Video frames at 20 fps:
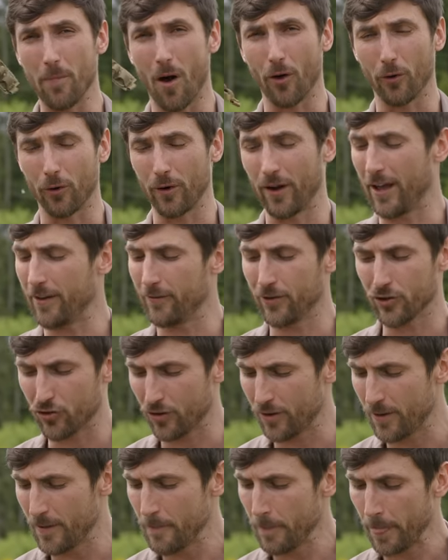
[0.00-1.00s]
modern night
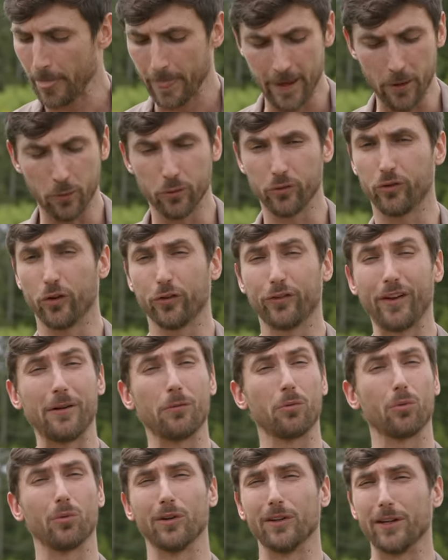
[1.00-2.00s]
vision. It was just a
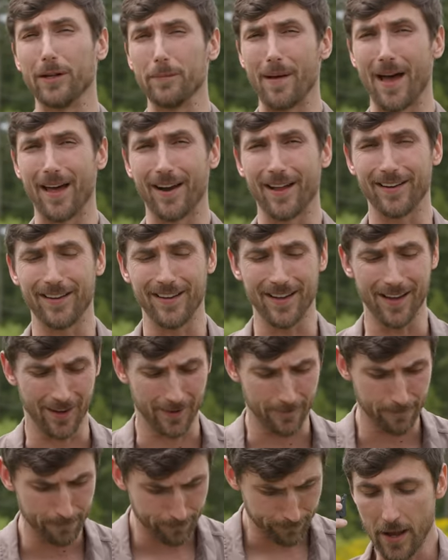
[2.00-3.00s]
really bad
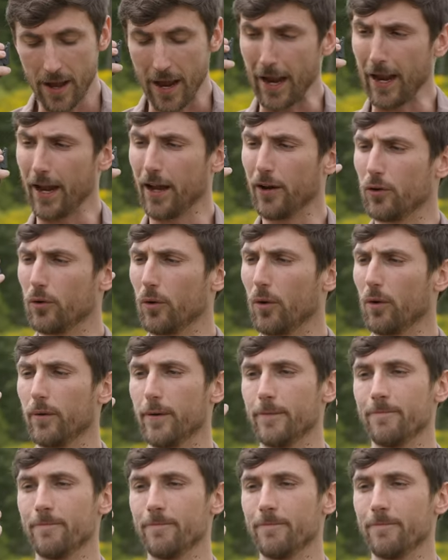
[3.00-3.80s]
idea. And Dude,